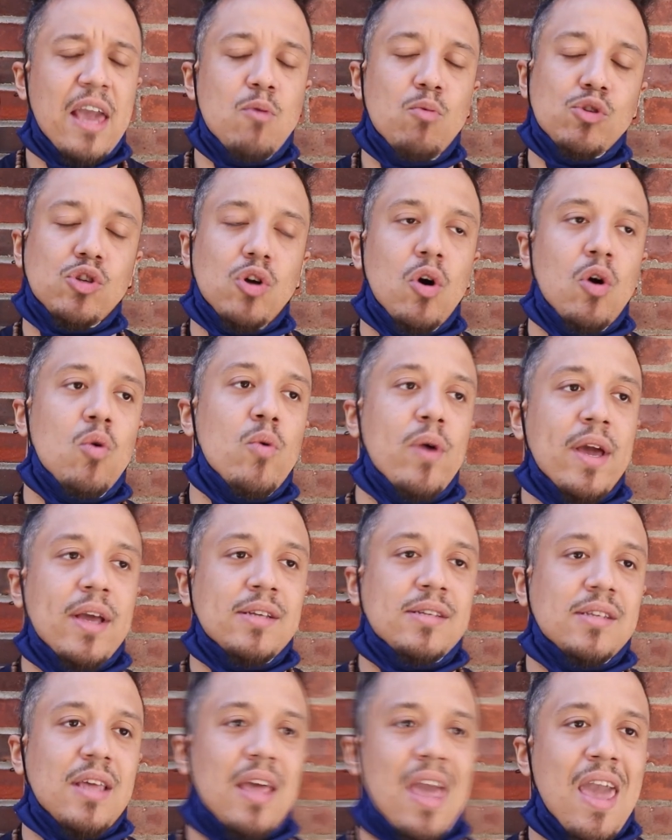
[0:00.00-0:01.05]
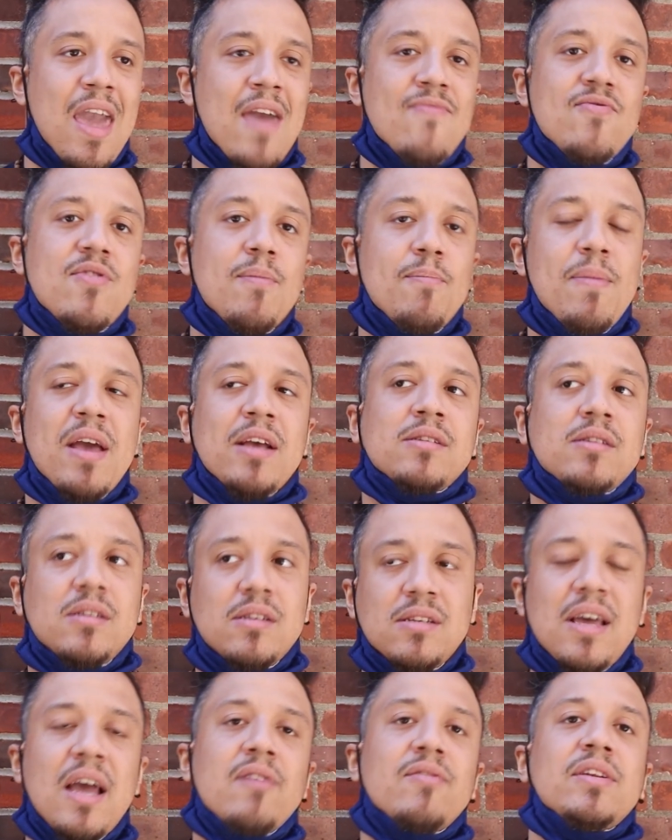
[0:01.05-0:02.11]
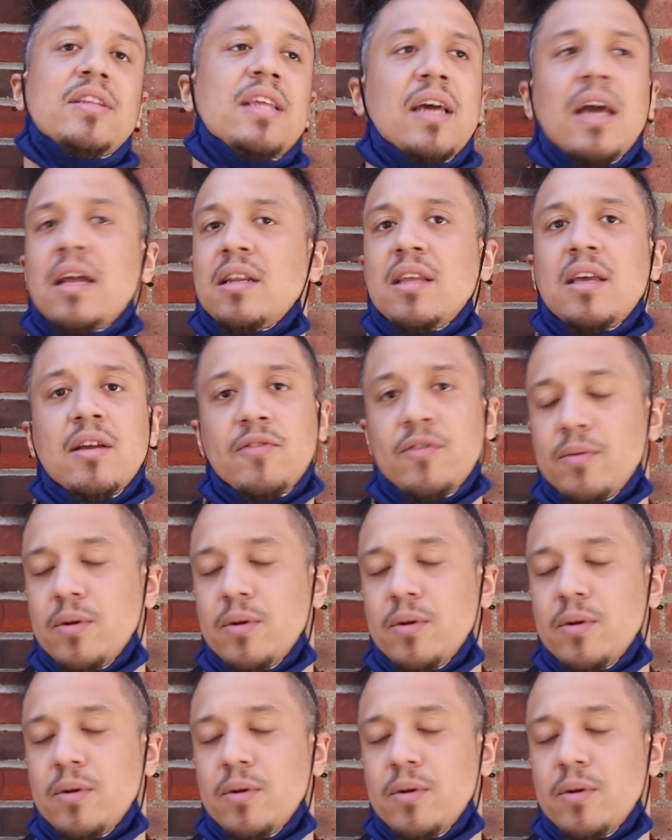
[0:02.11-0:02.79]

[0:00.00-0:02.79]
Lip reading: he was always in the mix of just everything I did,